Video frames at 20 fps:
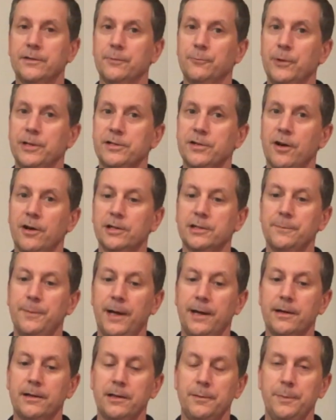we talked
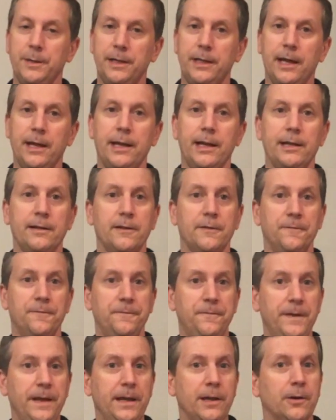about in the beginning the
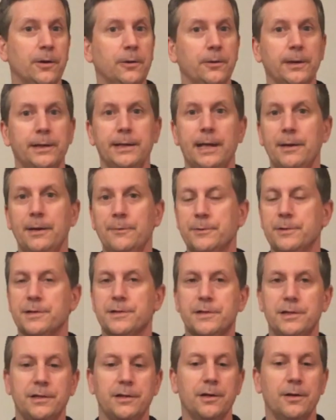feel, and that
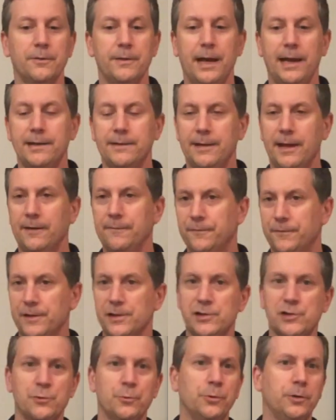was, you know, that
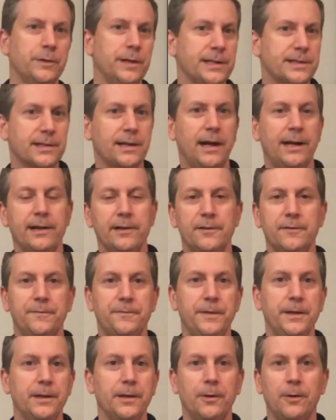visual, that's kind of the
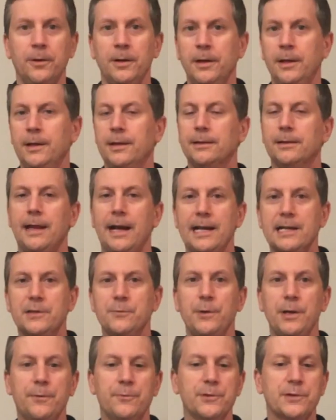feel. Last
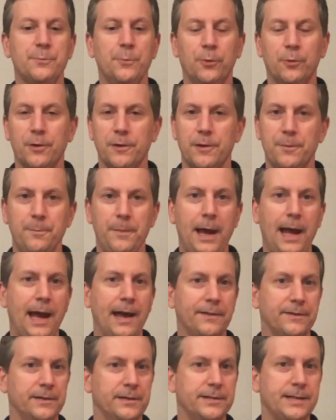week was more of the
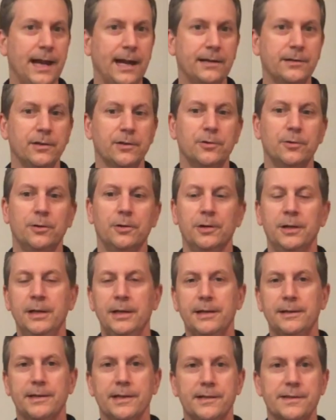math, the technical.
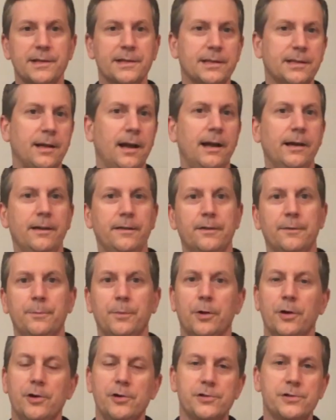This is kind of the
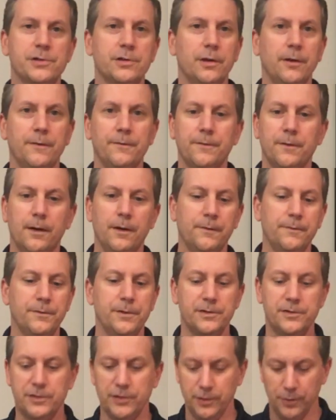merge of
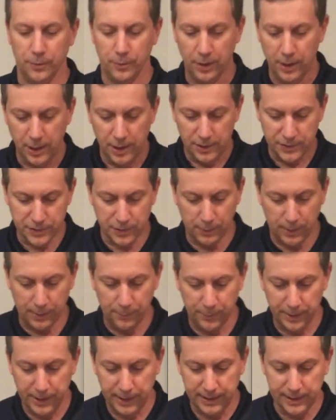the two. So I
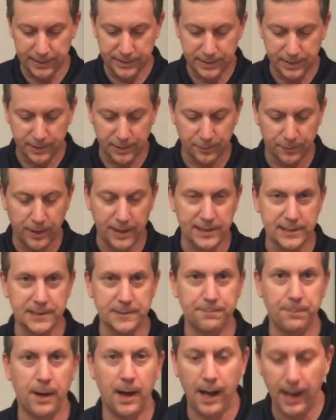want to get to the right
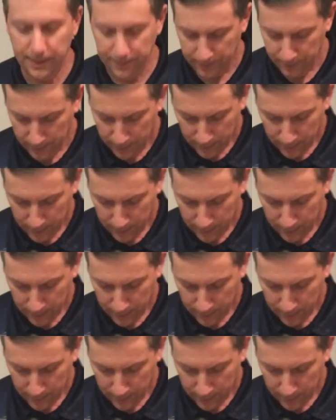spot,